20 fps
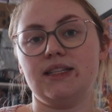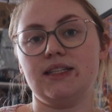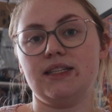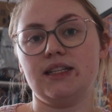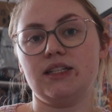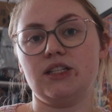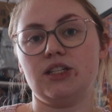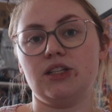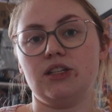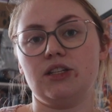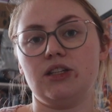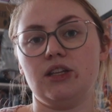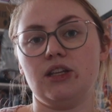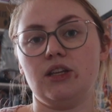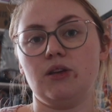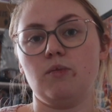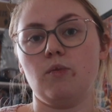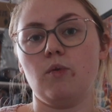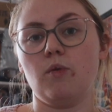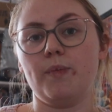stitches that
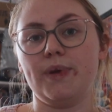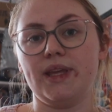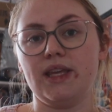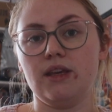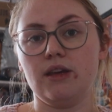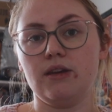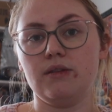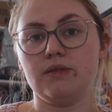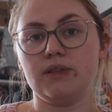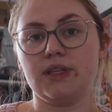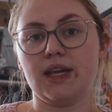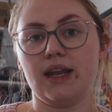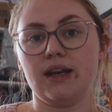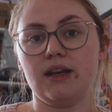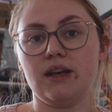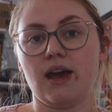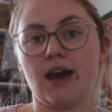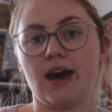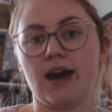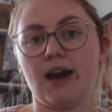you will be
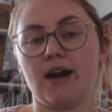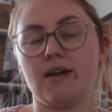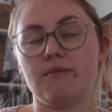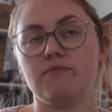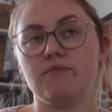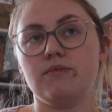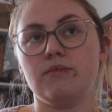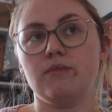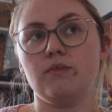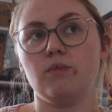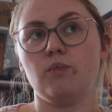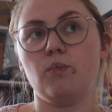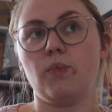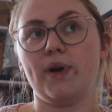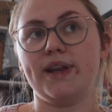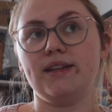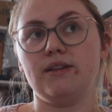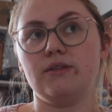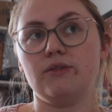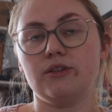using
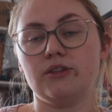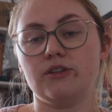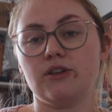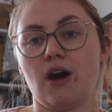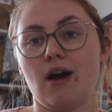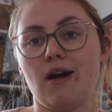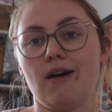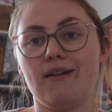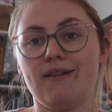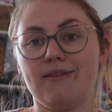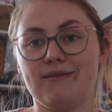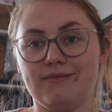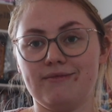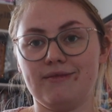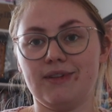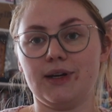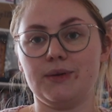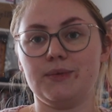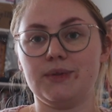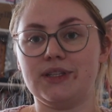when you start,
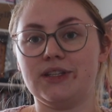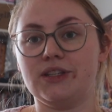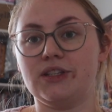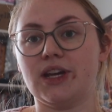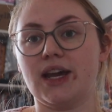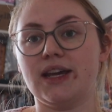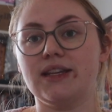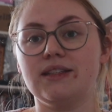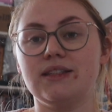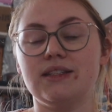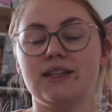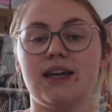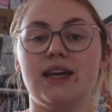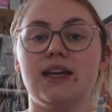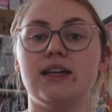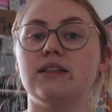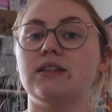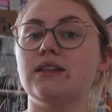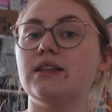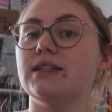I would suggest,
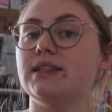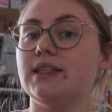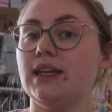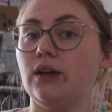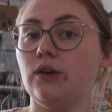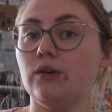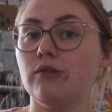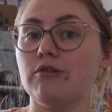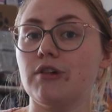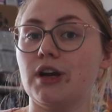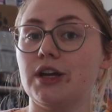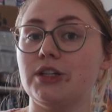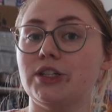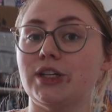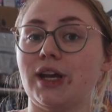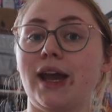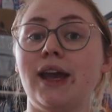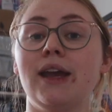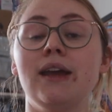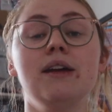is single
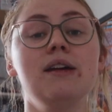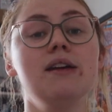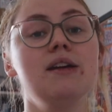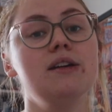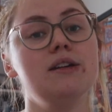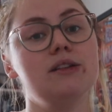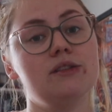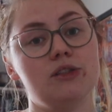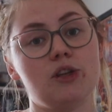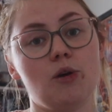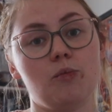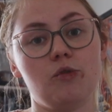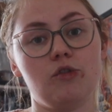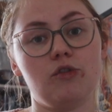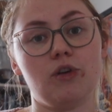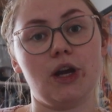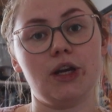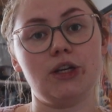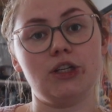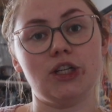crochet, double
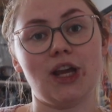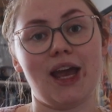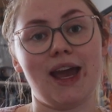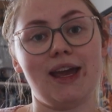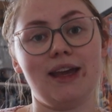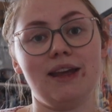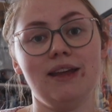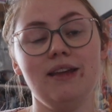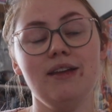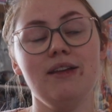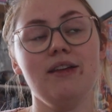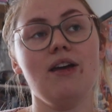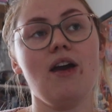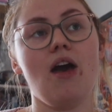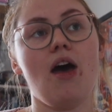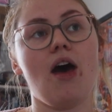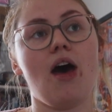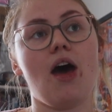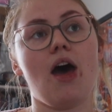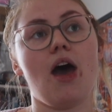crochet,
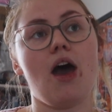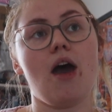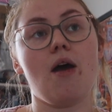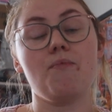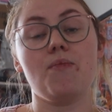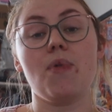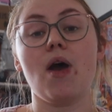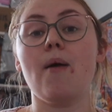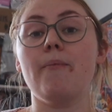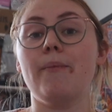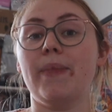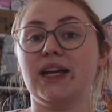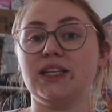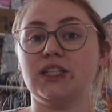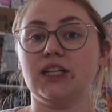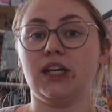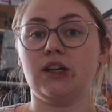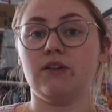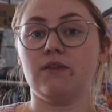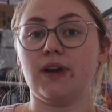a
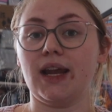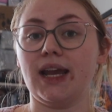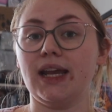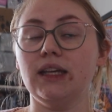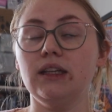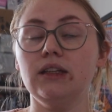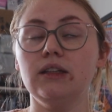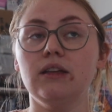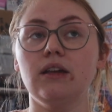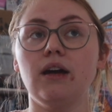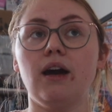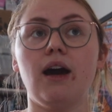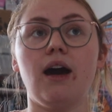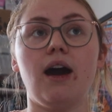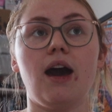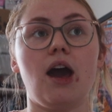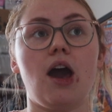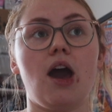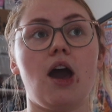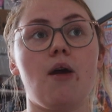magic ring,
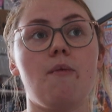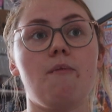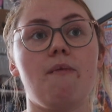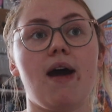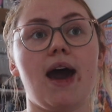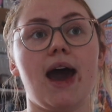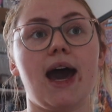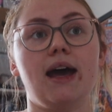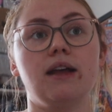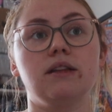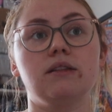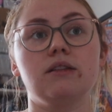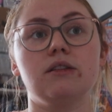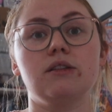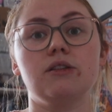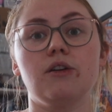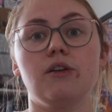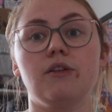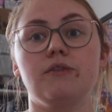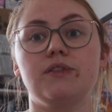
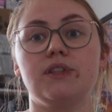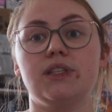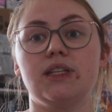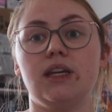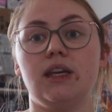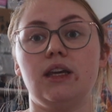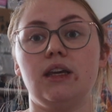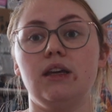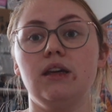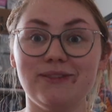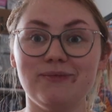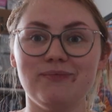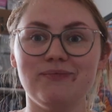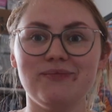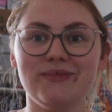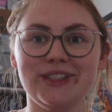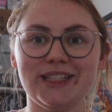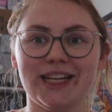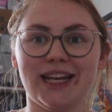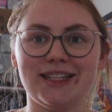and obviously
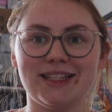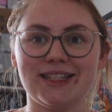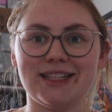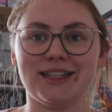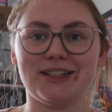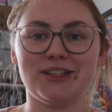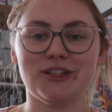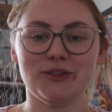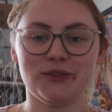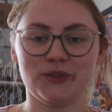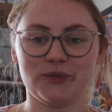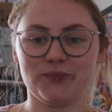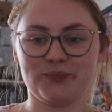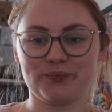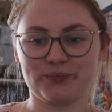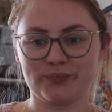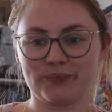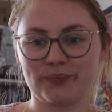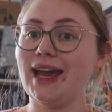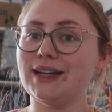chain stitch.
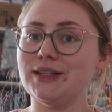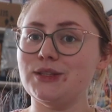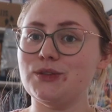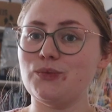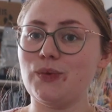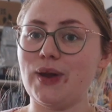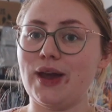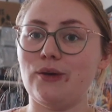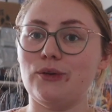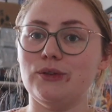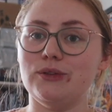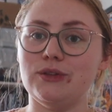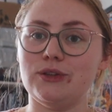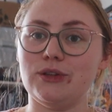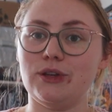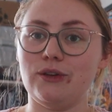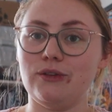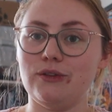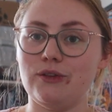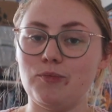Next we're on
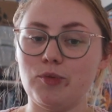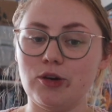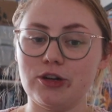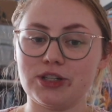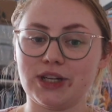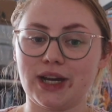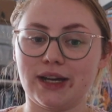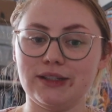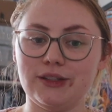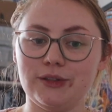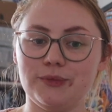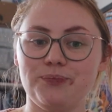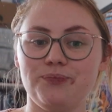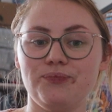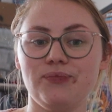to the project.